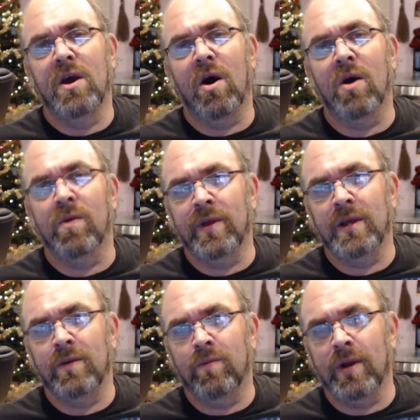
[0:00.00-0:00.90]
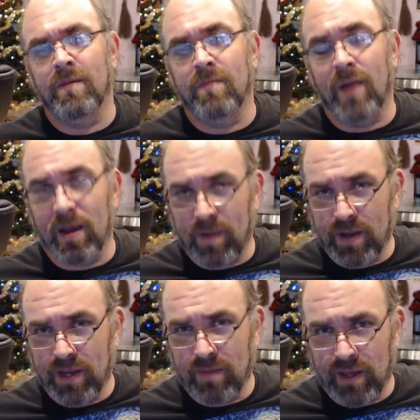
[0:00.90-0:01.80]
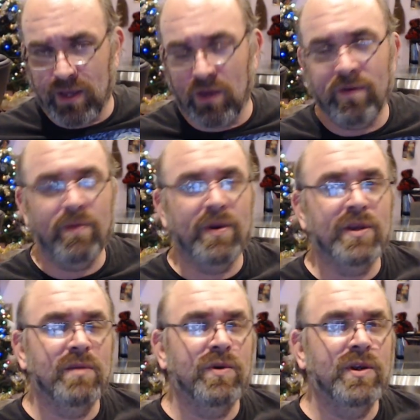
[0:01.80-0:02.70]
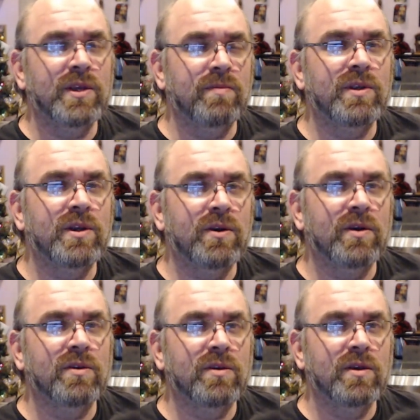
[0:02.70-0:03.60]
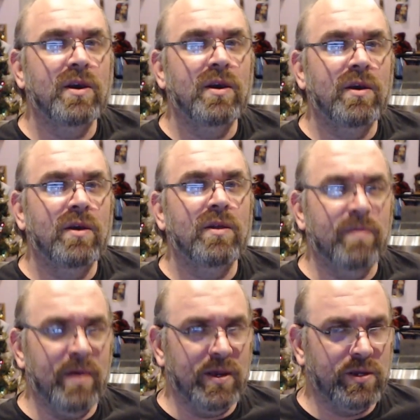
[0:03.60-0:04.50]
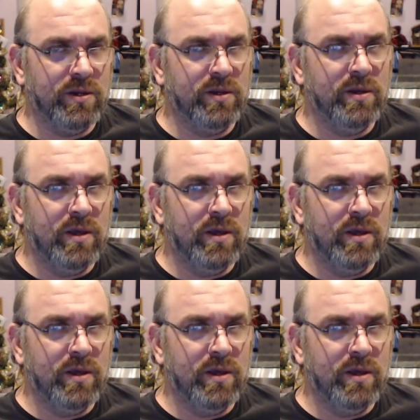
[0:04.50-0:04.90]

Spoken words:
are really what, in my opinion, make UV resin printed materials the best